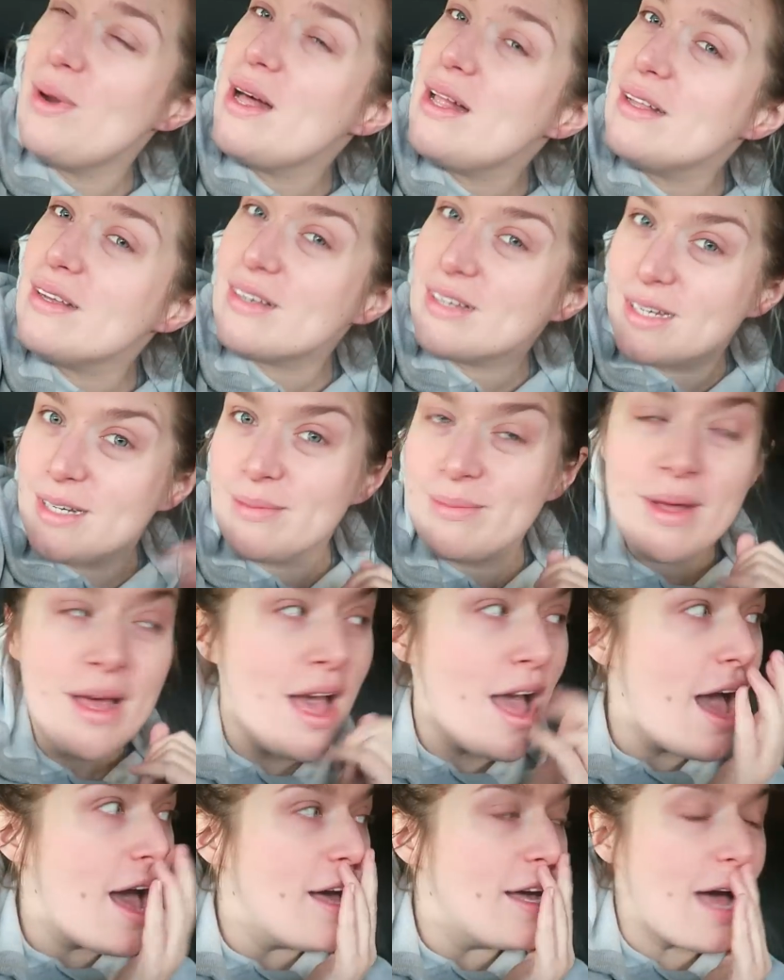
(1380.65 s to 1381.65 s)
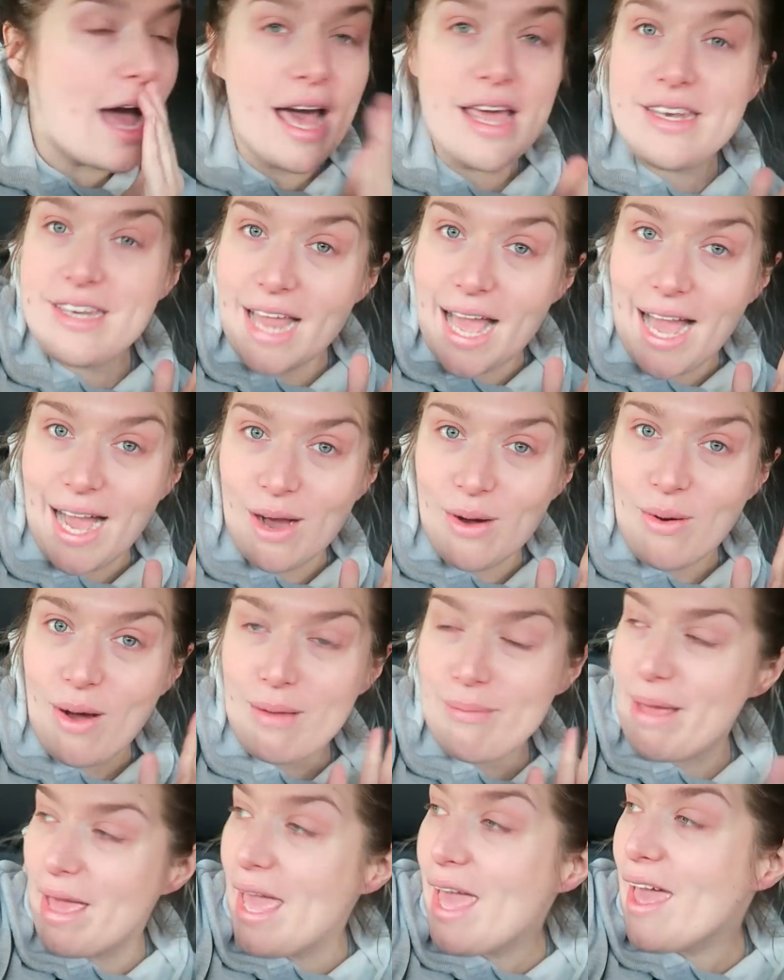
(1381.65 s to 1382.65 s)
welcome. And now
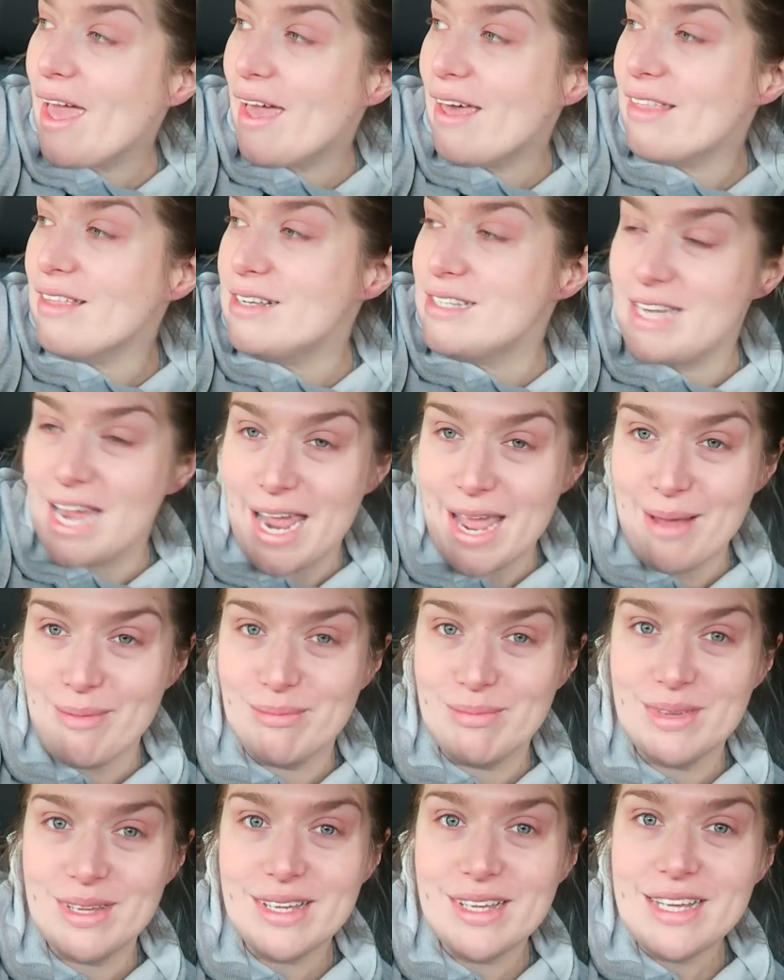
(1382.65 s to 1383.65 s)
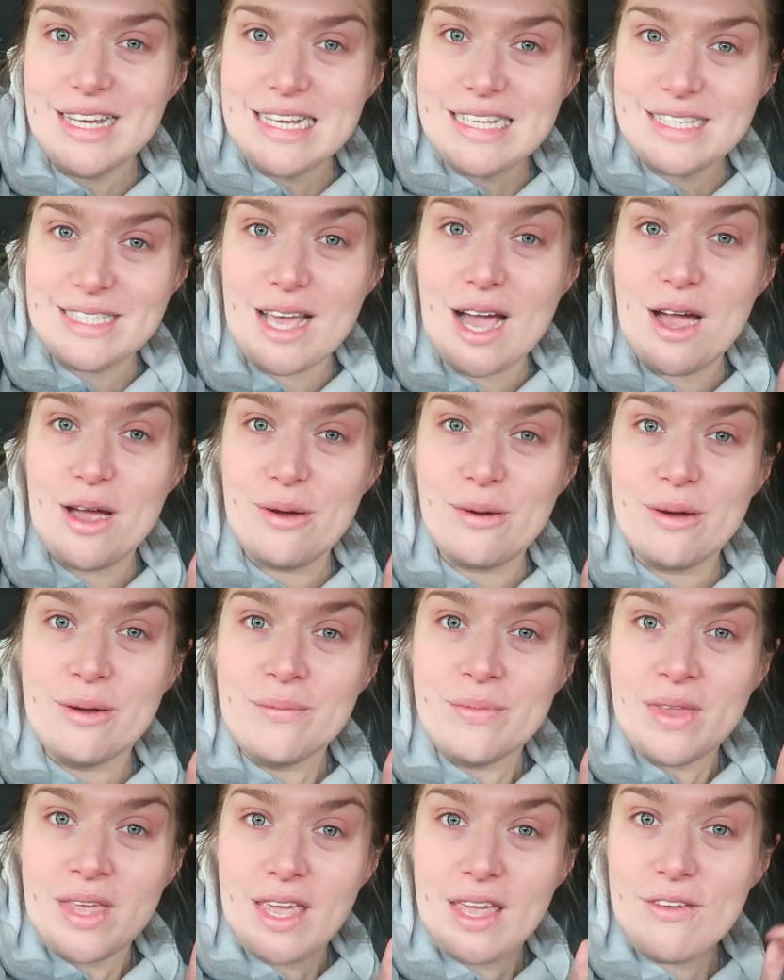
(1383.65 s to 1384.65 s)
I'm here at the gym. So
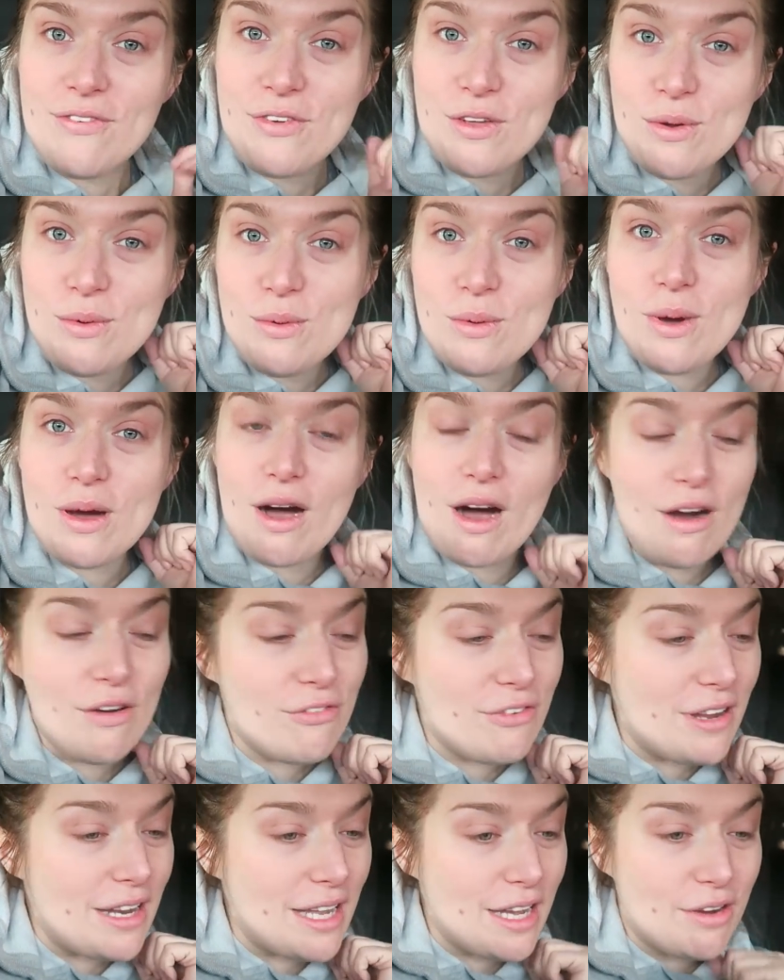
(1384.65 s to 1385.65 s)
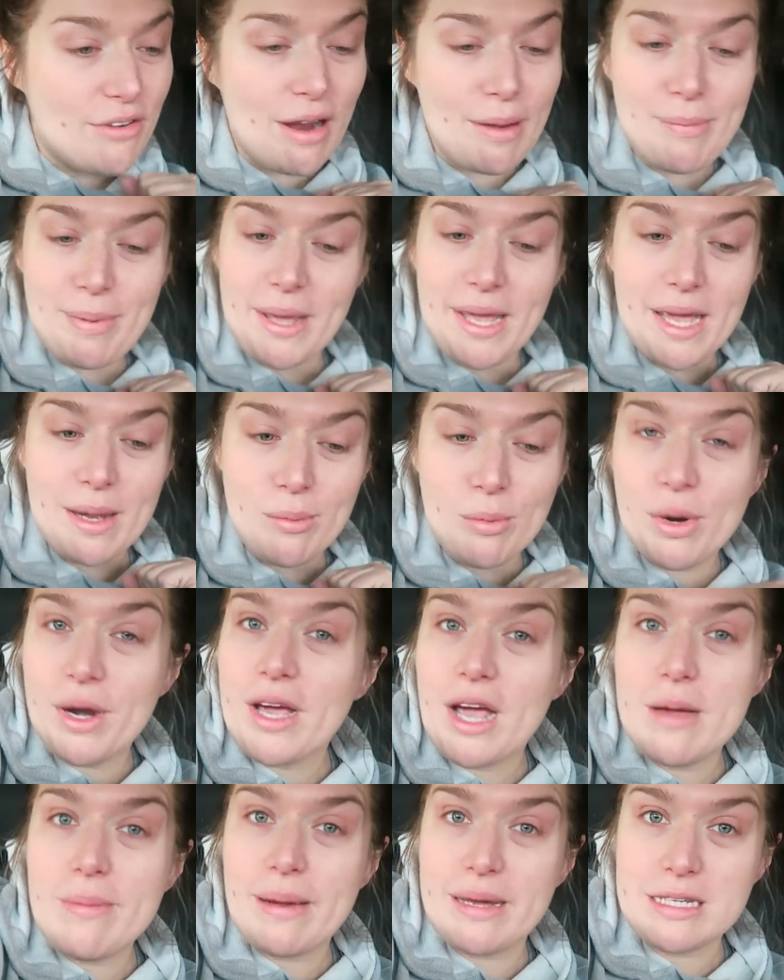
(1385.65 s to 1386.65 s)
if you are feeling crappy and want to
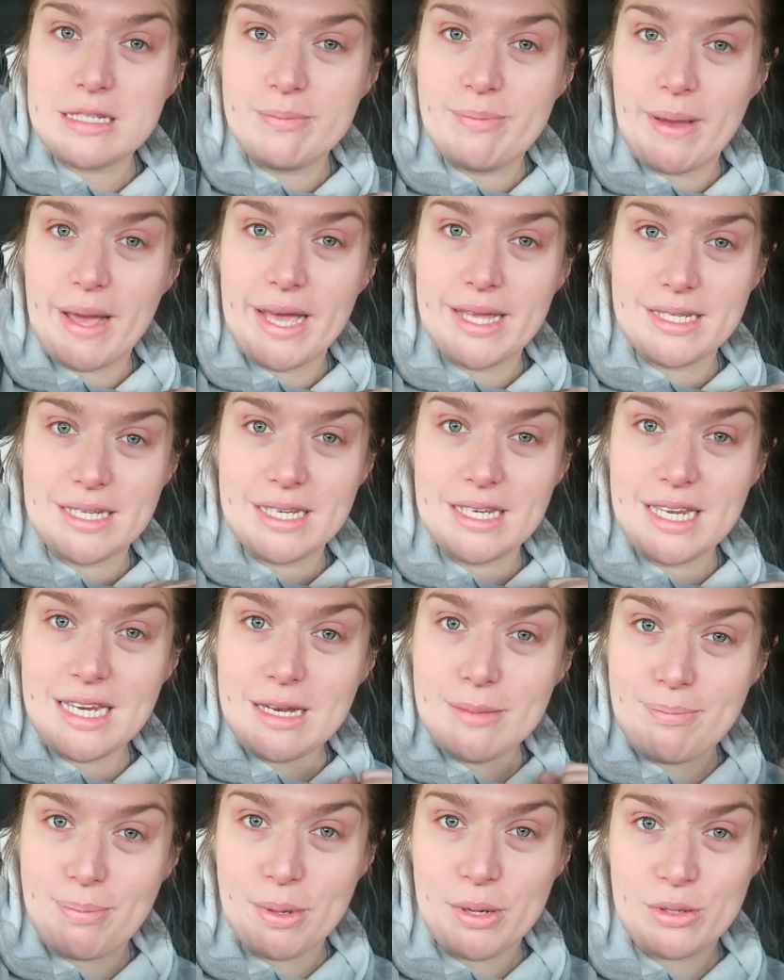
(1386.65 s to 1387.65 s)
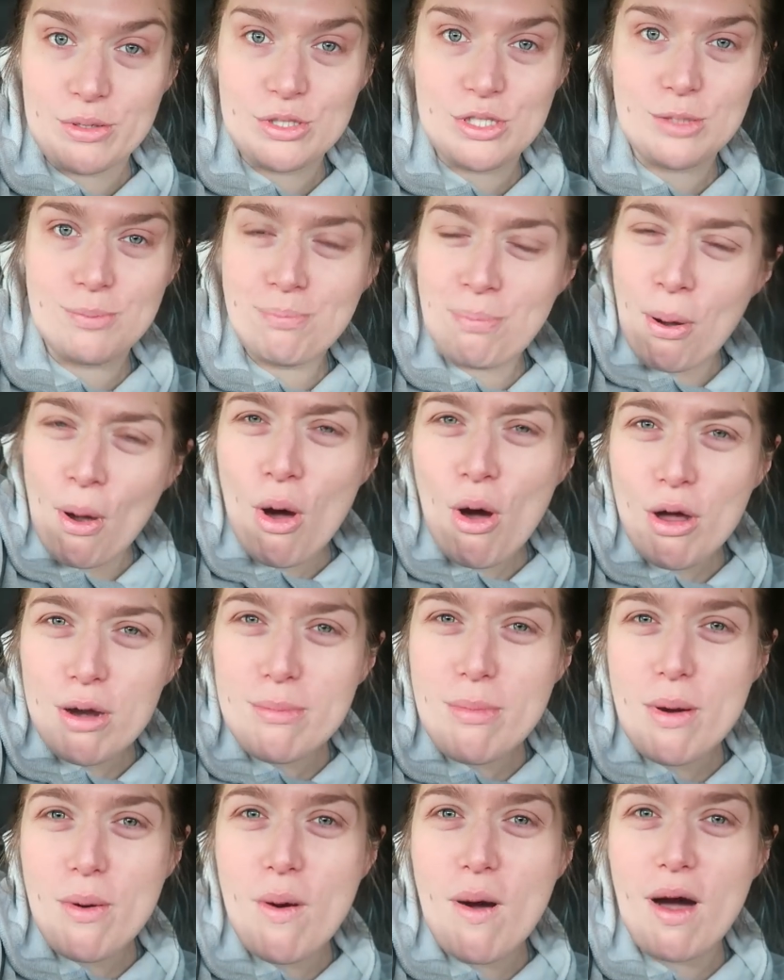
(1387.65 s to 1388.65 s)
go back to bed and need a boost, put
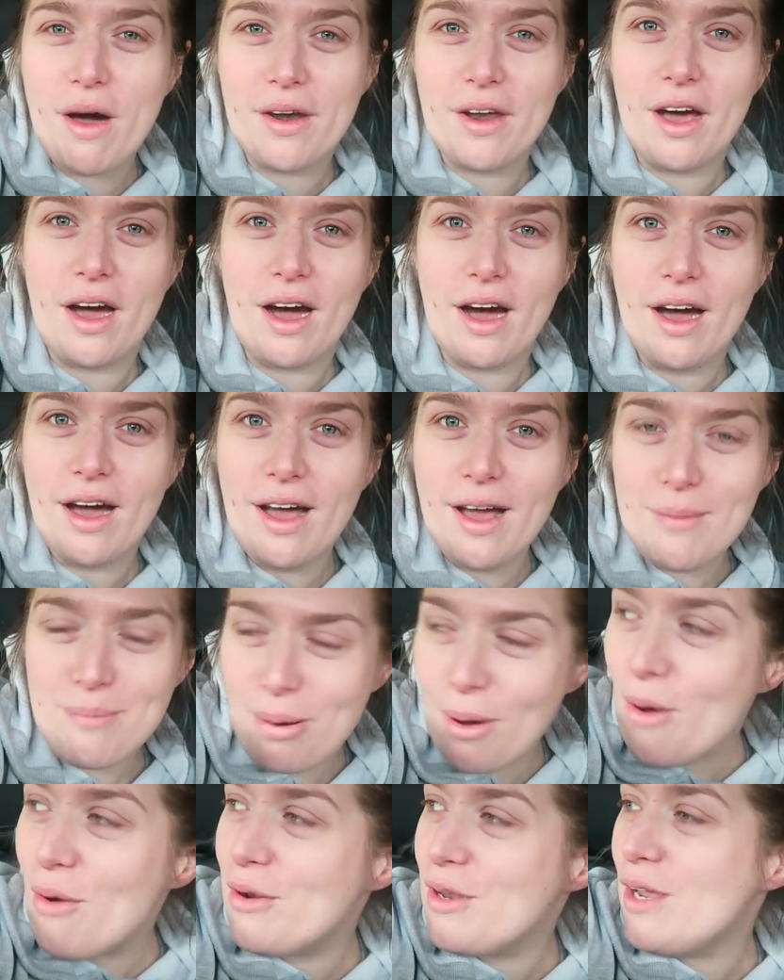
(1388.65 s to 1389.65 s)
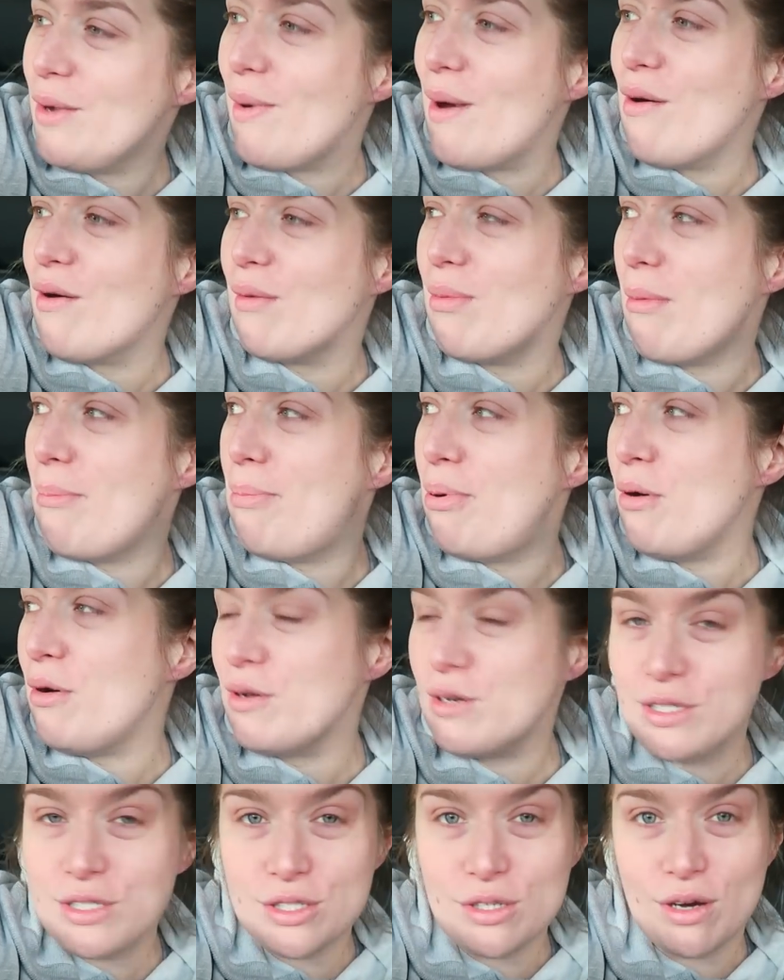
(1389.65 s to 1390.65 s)
on Moana. Put on your welcome, put
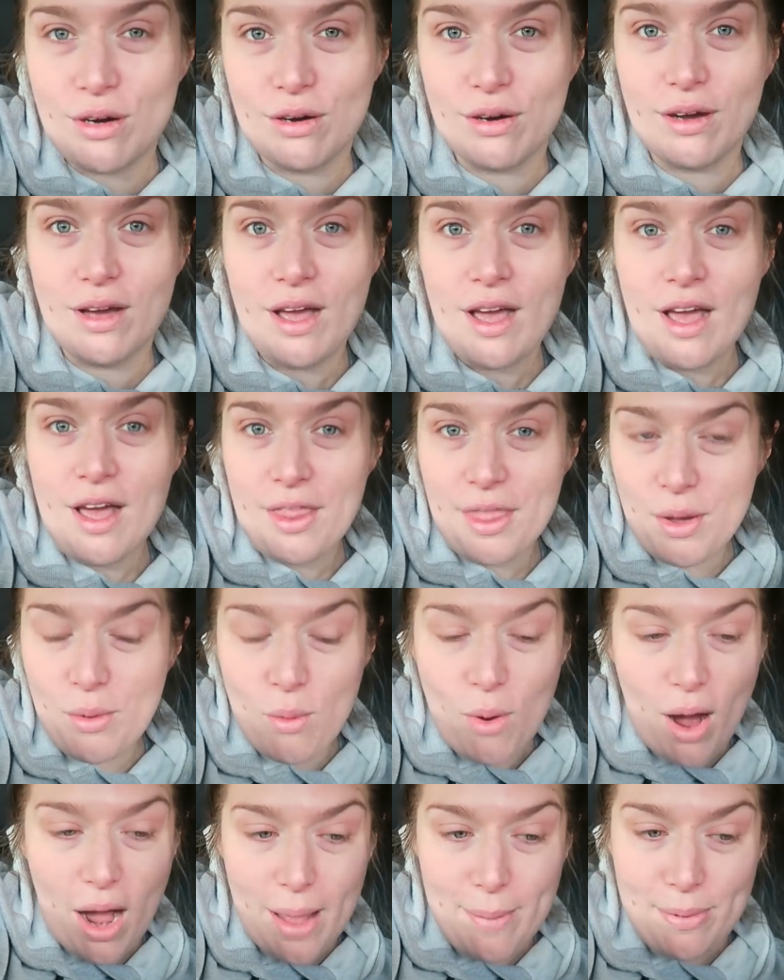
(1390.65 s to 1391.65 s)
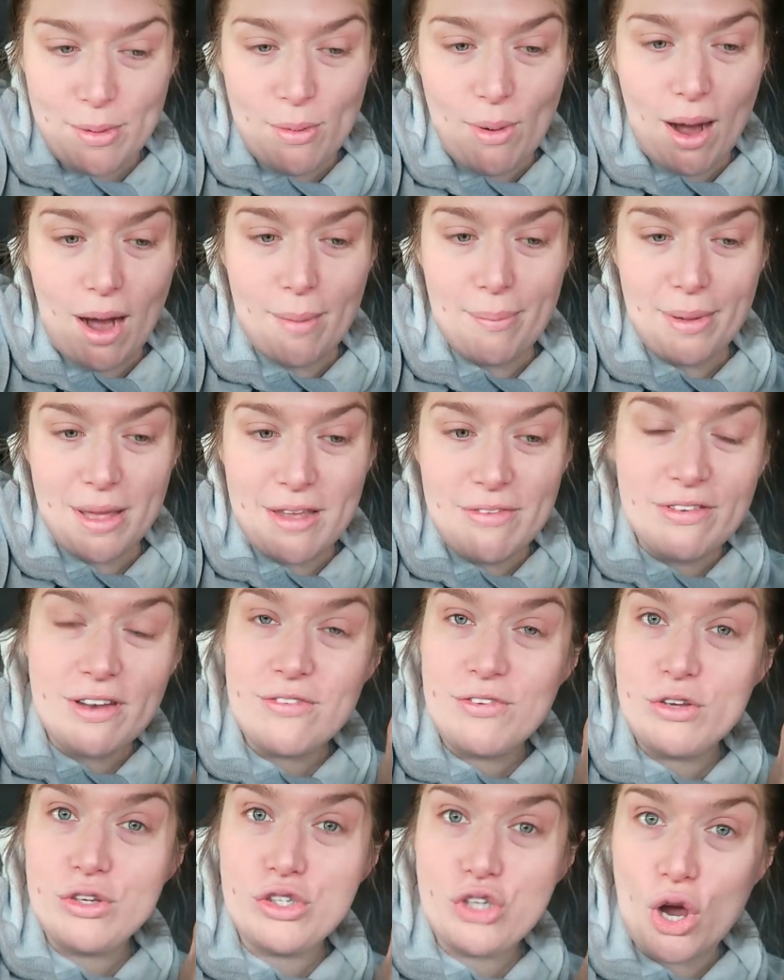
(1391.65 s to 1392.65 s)
on a song that will hype you up, even
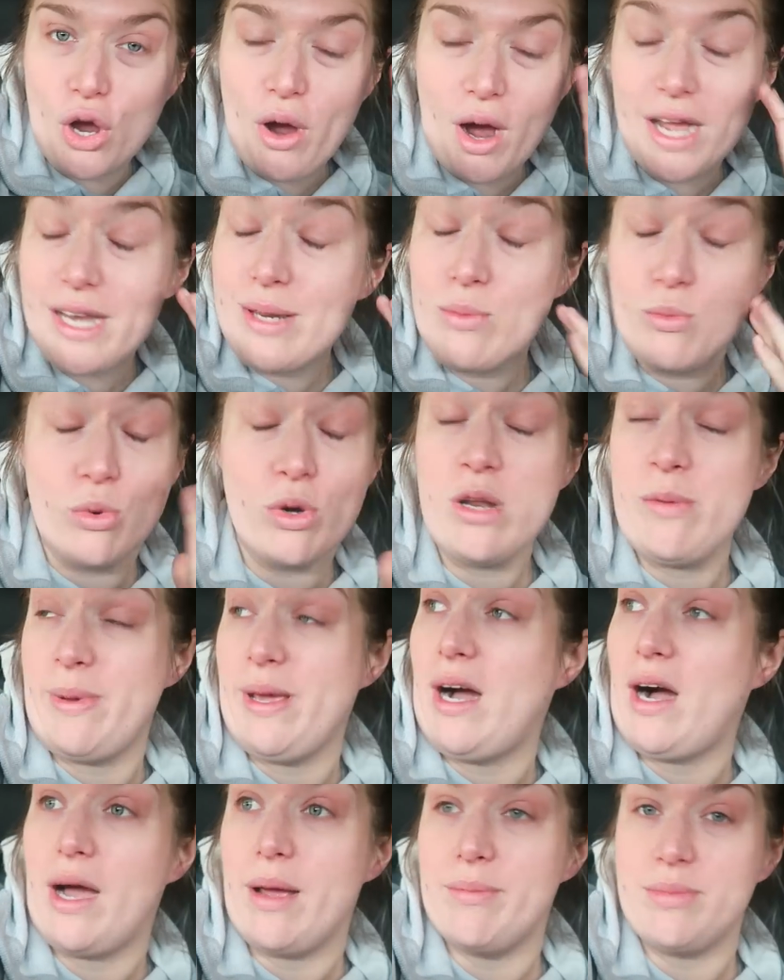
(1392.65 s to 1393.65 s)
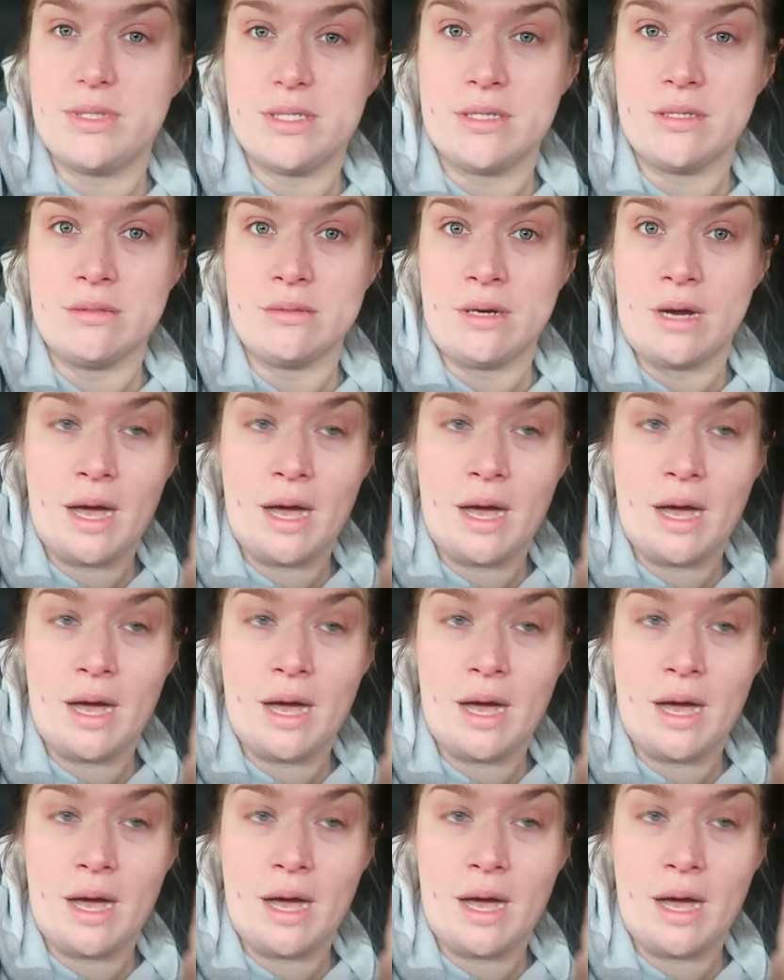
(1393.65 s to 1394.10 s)
if you don't, I didn't want to be hyped